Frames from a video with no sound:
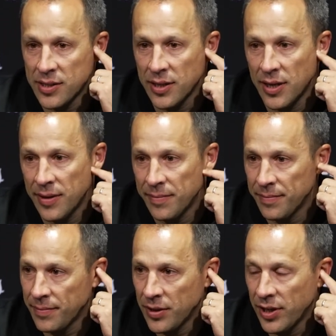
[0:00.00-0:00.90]
You
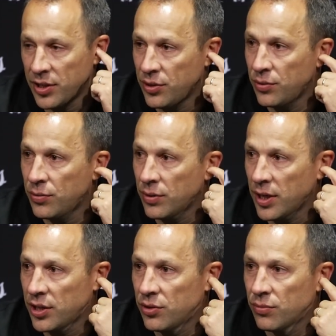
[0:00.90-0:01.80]
know, I do
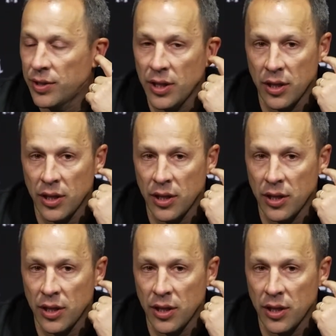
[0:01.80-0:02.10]
really